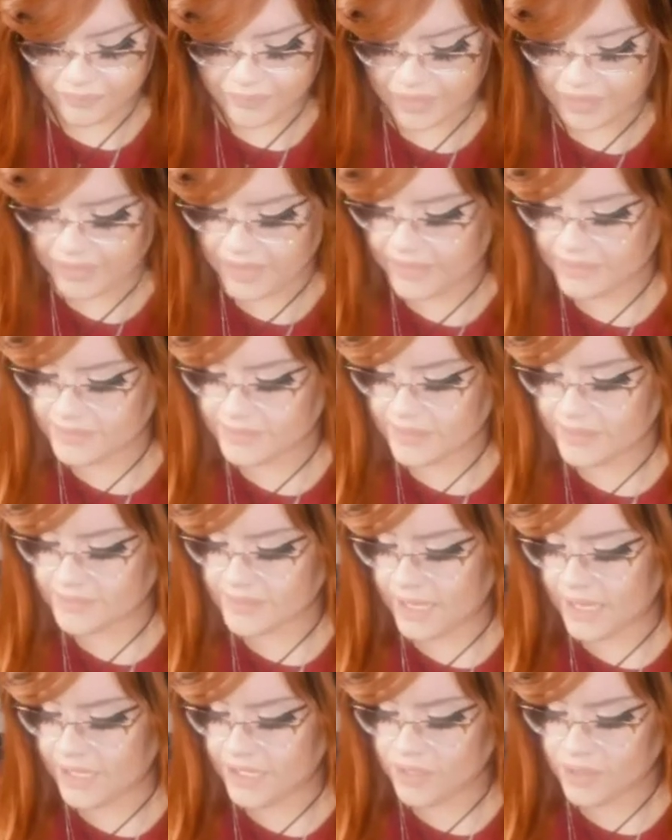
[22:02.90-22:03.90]
Then it
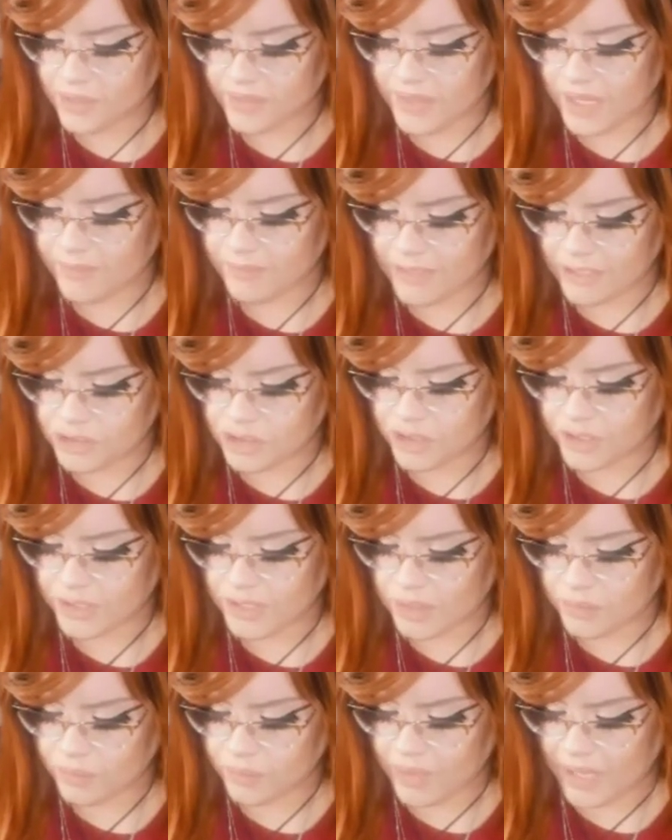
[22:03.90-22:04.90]
says, I know that my
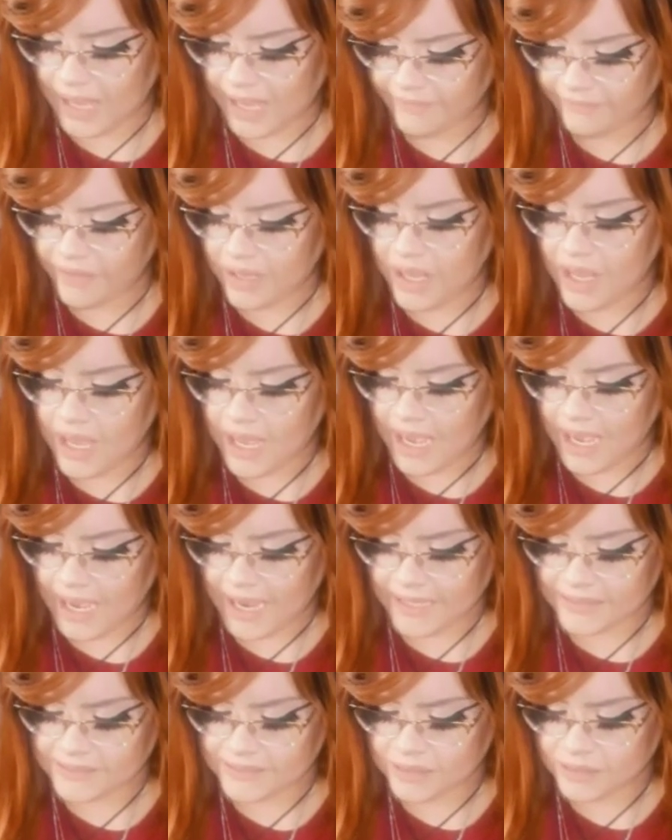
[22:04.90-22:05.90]
journey will have
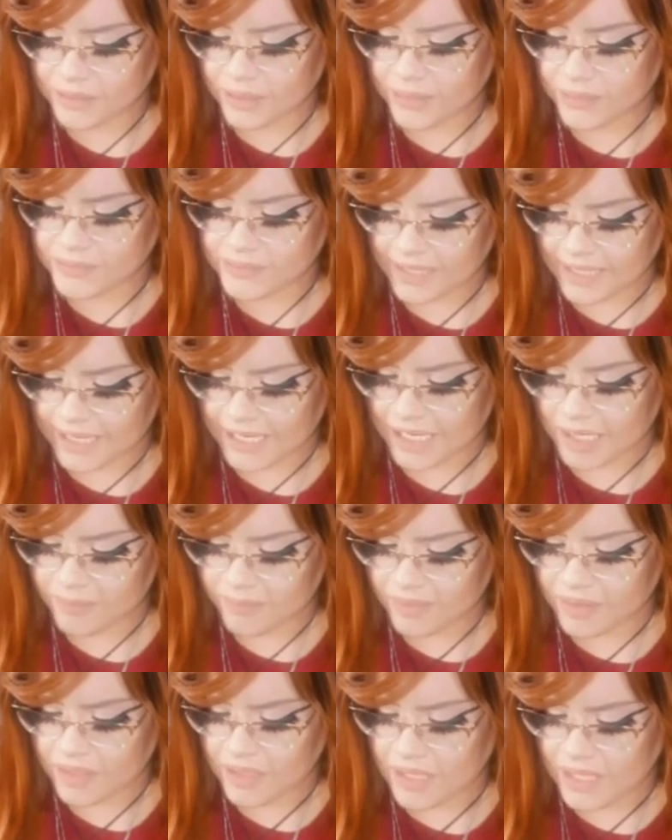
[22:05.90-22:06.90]
highs and lows. I
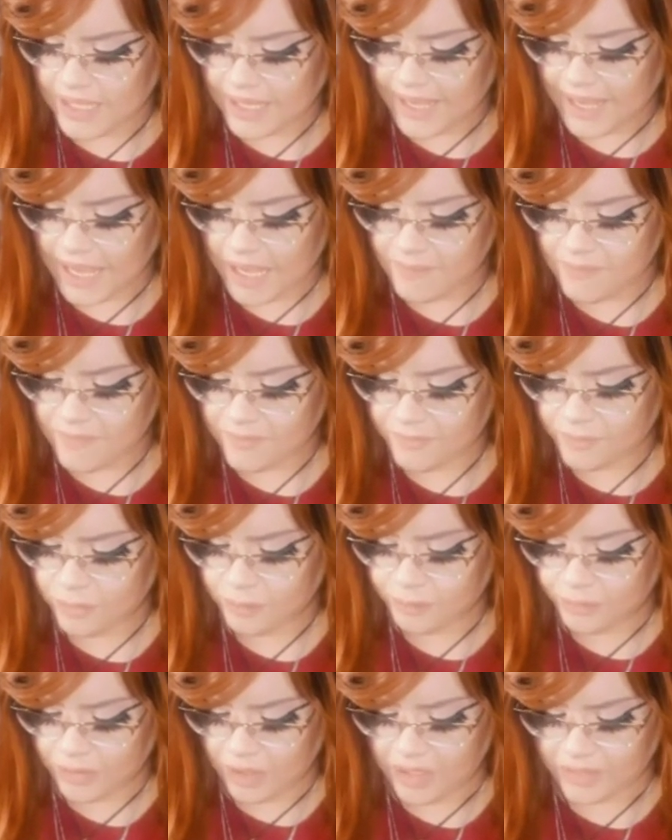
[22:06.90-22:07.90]
am aiming for
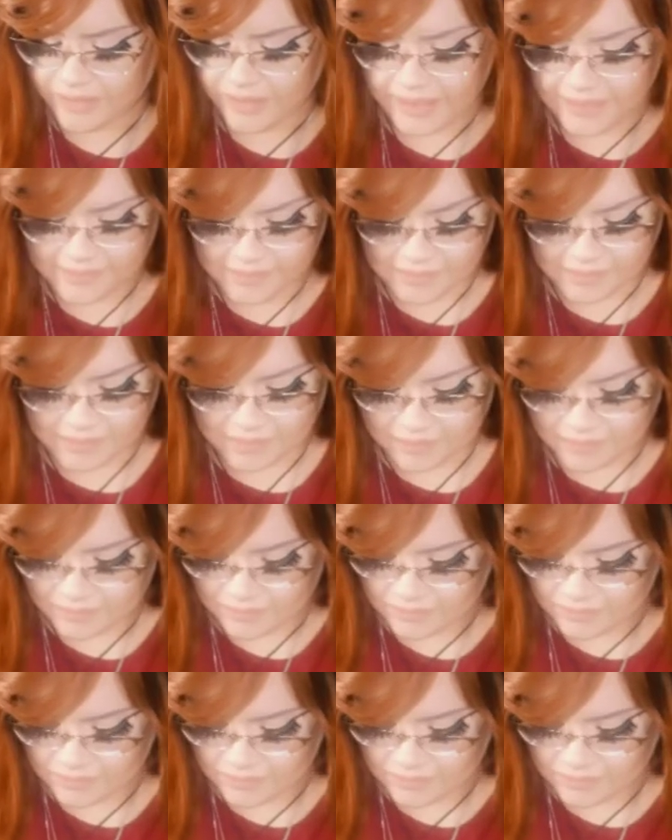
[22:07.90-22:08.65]
progress.